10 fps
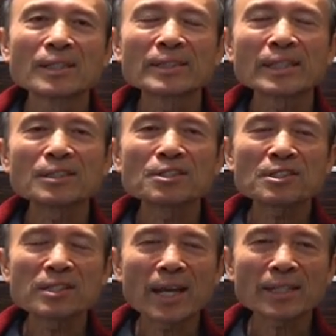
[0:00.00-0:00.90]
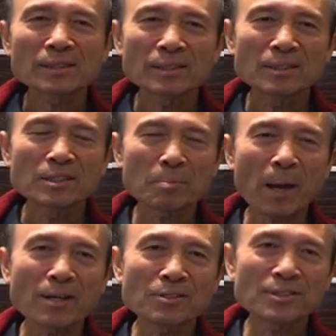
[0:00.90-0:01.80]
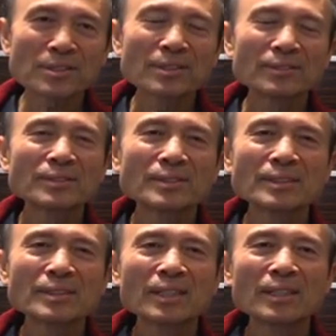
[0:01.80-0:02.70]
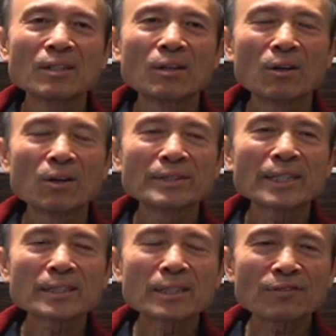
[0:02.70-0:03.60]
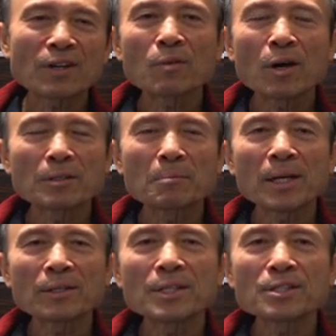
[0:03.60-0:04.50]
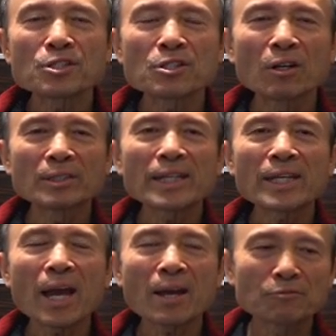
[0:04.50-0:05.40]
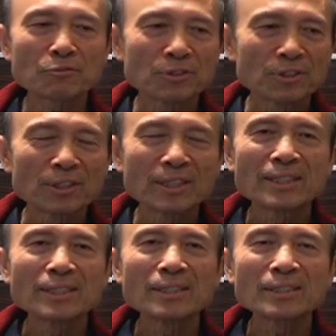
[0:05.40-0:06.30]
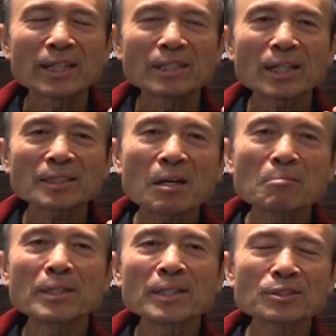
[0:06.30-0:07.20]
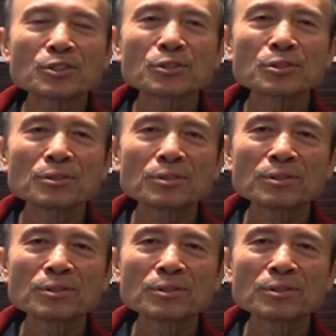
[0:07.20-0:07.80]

they dislike the spouse or they give up on the marriage or they have they're not committed to